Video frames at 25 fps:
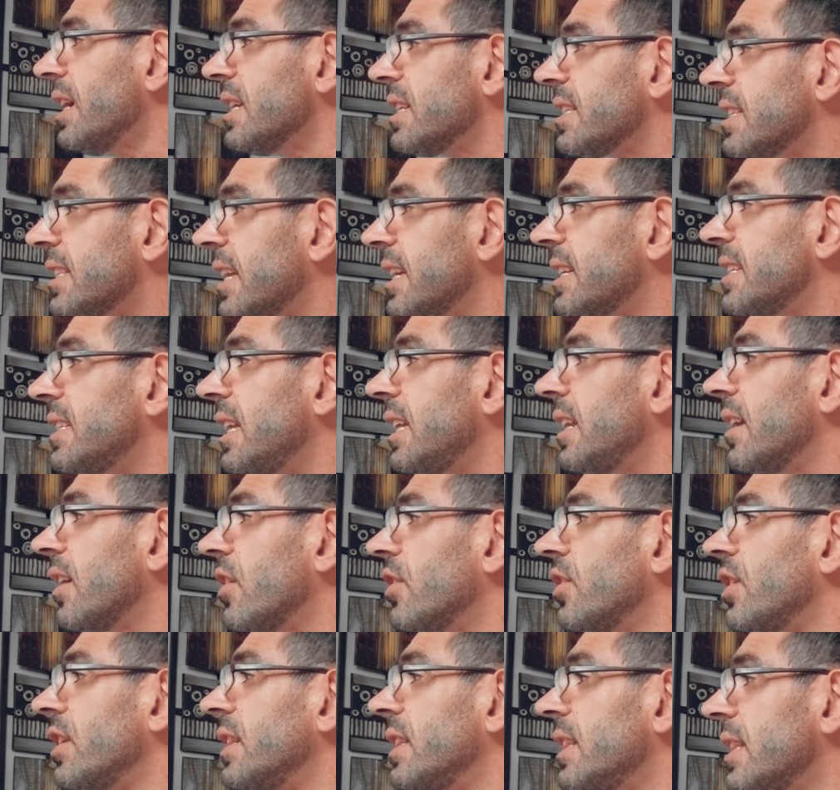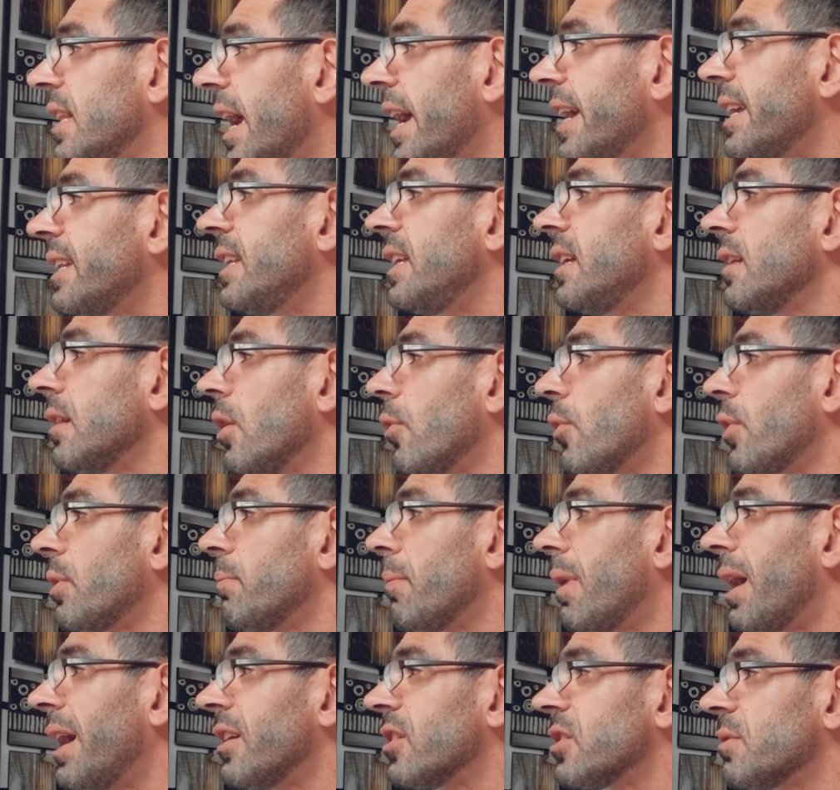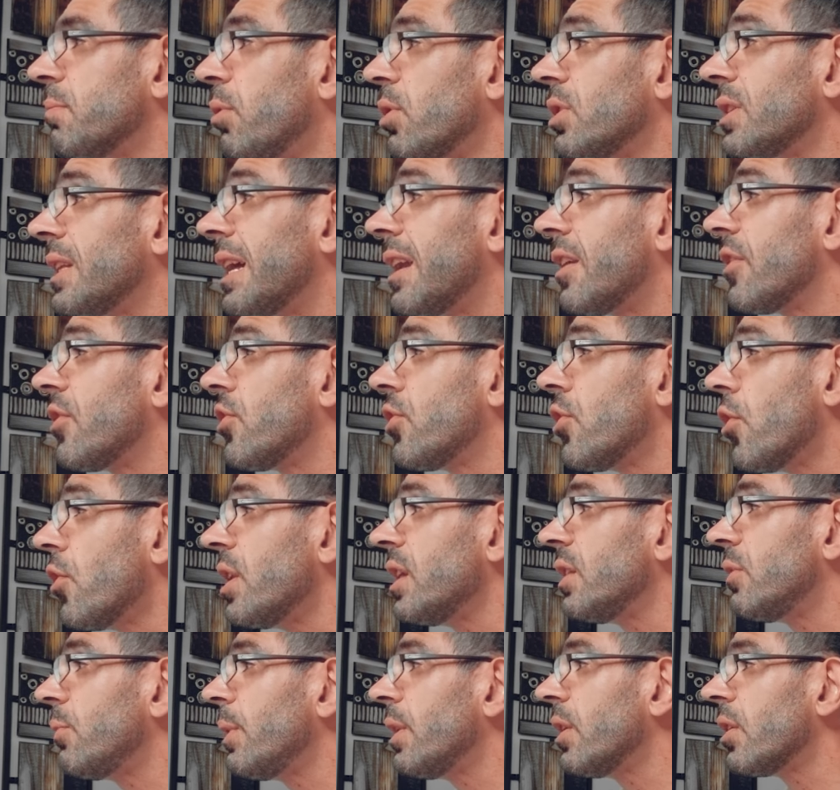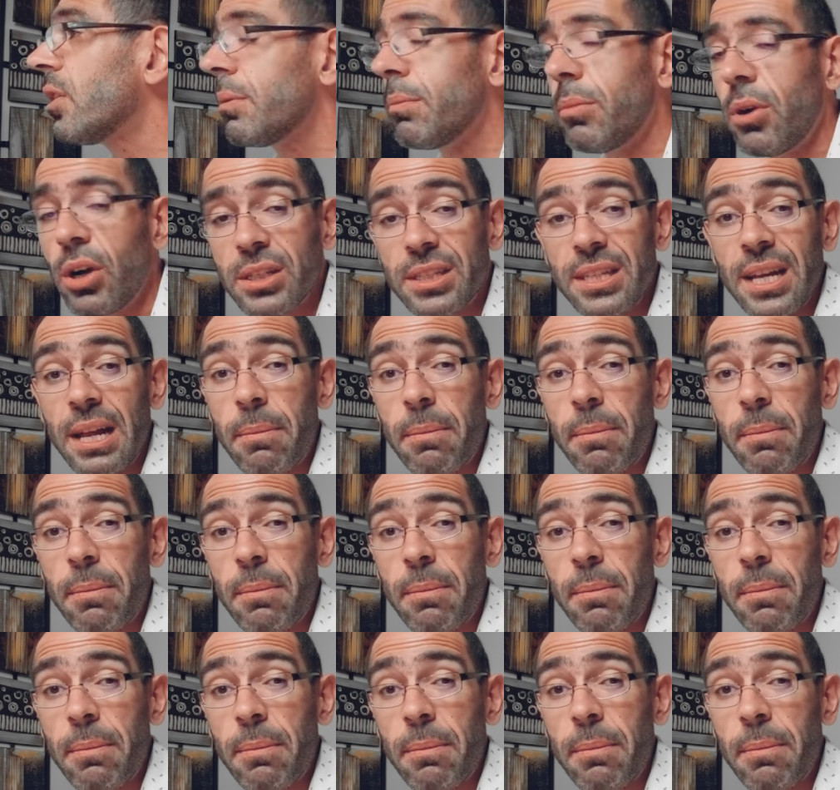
1,690 loaded miles booked at $3,300.